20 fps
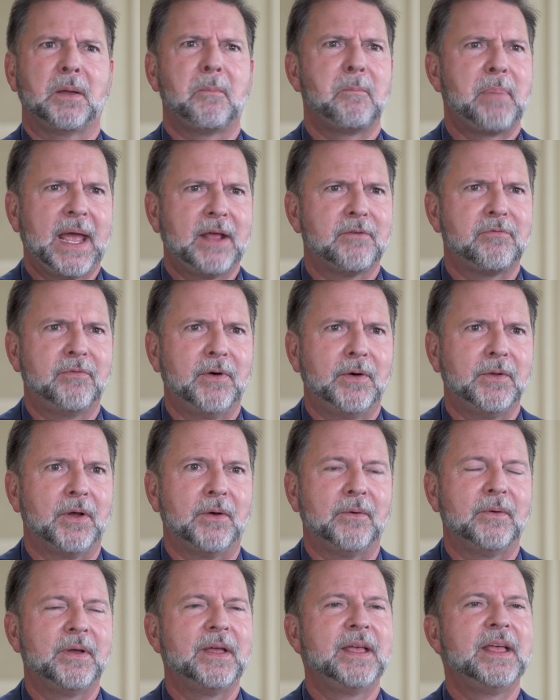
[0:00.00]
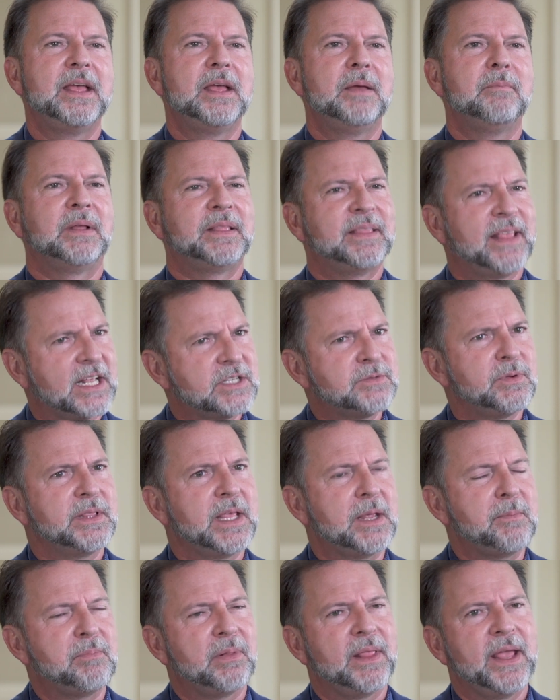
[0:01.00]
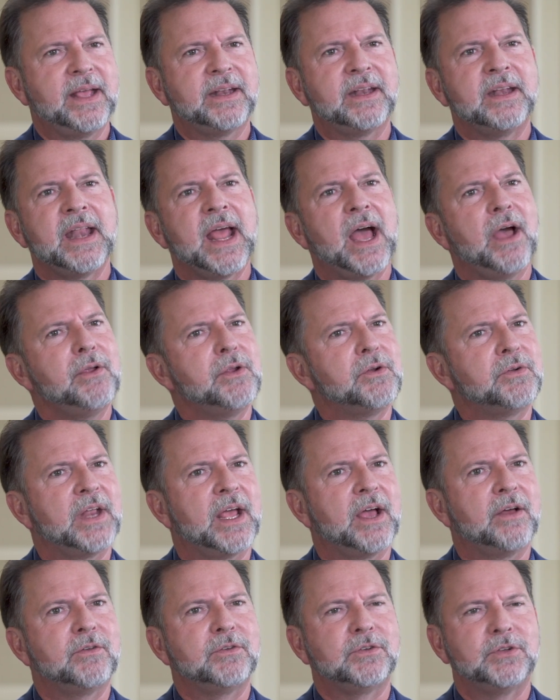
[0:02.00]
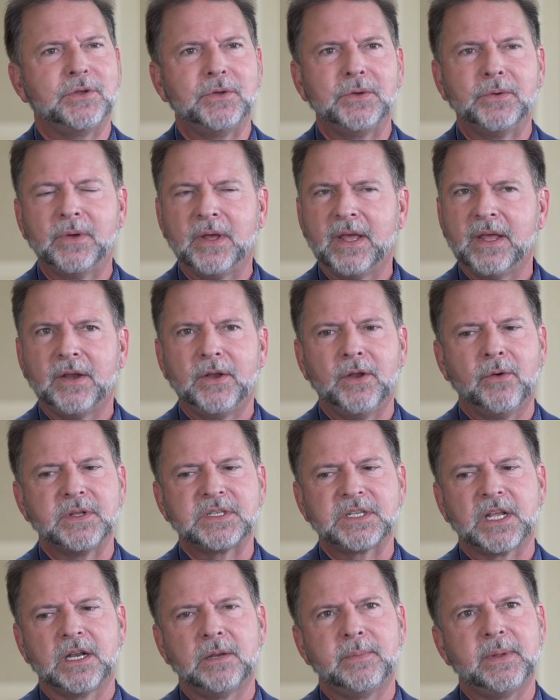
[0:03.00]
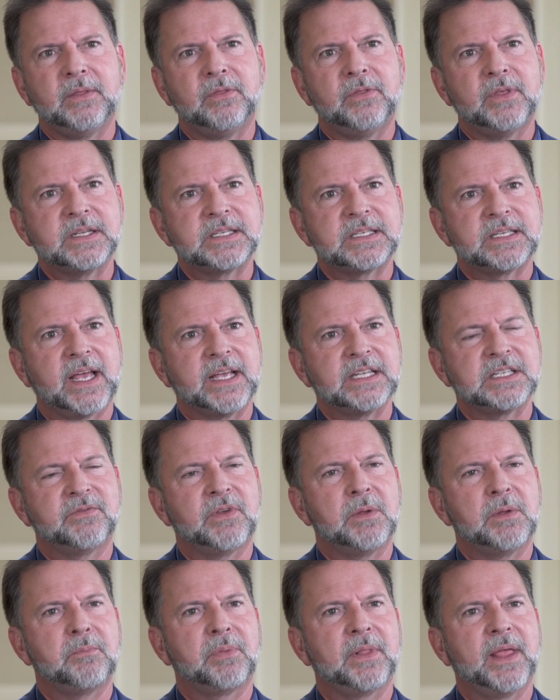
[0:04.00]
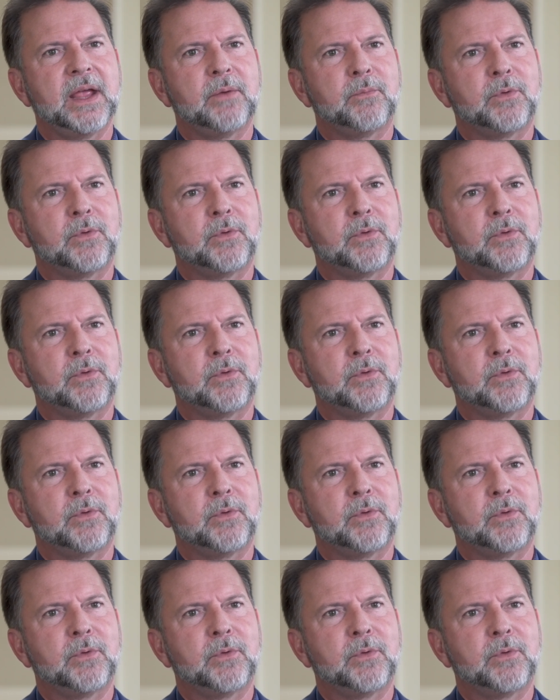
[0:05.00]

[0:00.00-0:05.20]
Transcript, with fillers: a bad photo. But that's what they planned, and now you're down to no, it's going to be this size of implant.